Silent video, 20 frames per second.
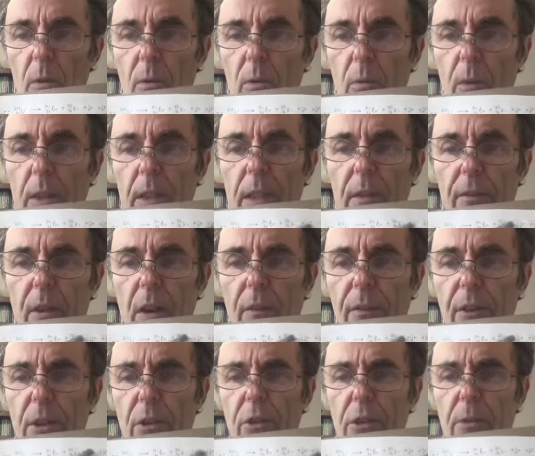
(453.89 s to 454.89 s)
would give
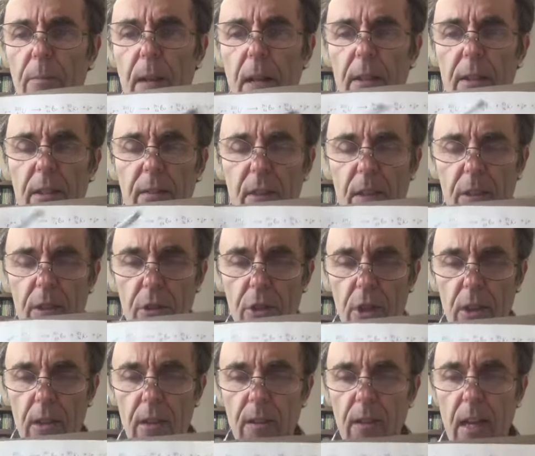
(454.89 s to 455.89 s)
off huge amounts of
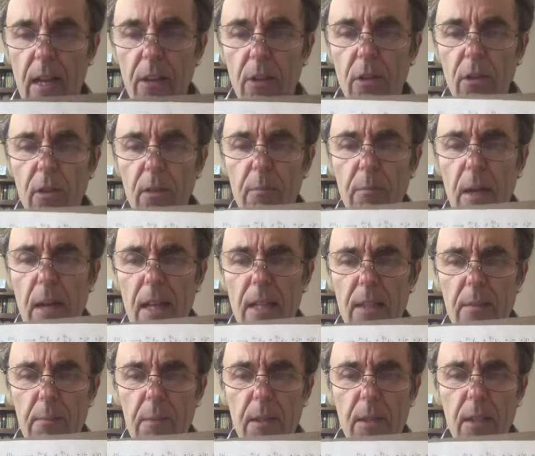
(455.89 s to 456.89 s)
energy and could
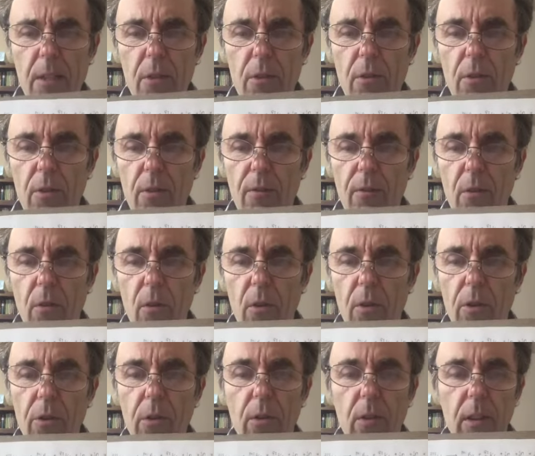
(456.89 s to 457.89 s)
possibly be used
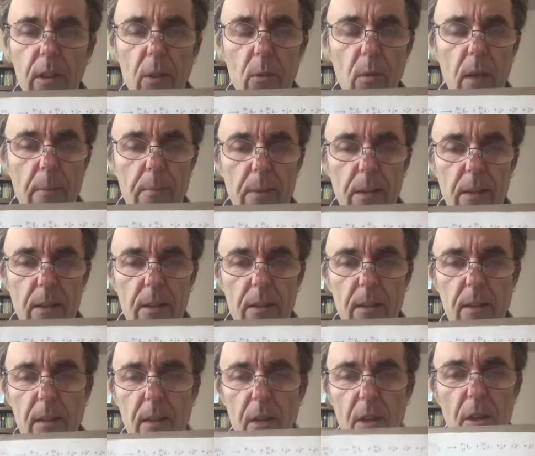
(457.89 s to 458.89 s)
for nuclear weapons.
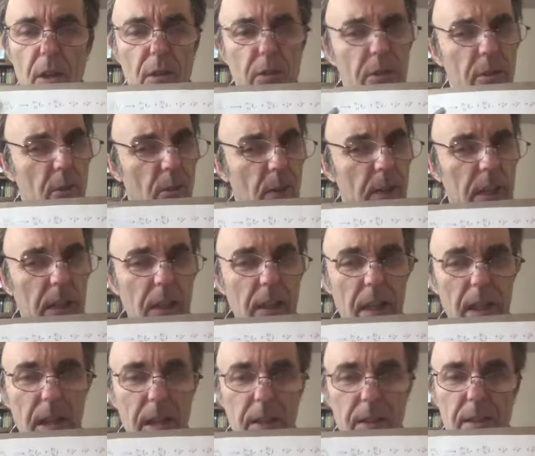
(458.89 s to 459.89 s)
Also
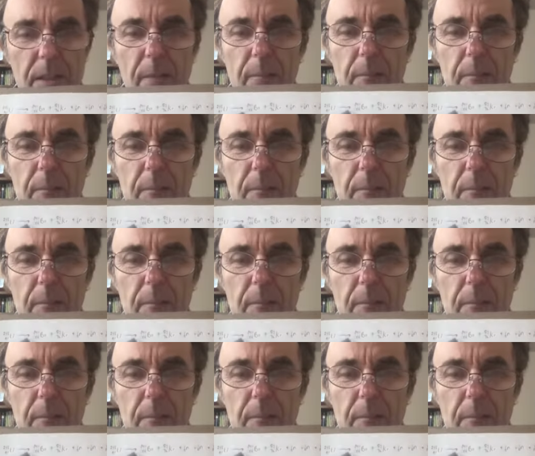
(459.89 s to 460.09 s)
realize